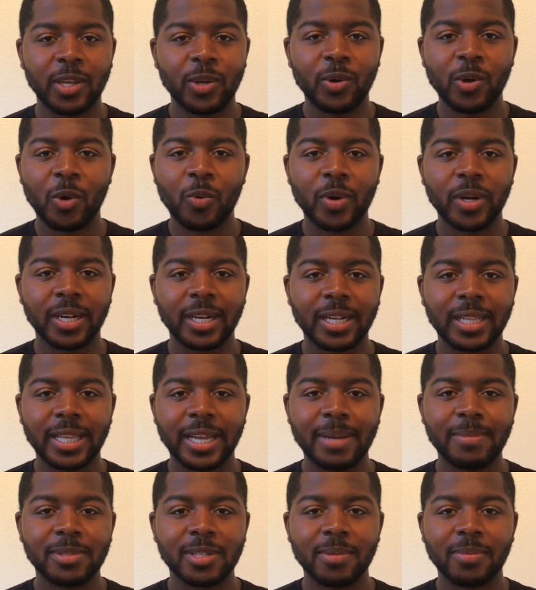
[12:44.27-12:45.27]
You don't want to
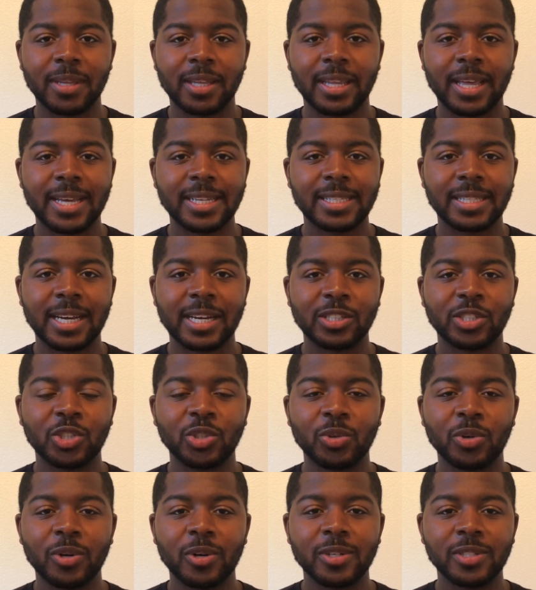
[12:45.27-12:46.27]
claim something that's not
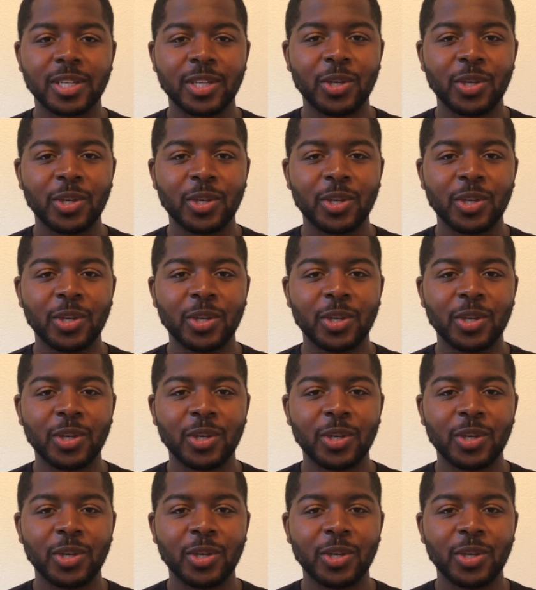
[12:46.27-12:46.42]
yours,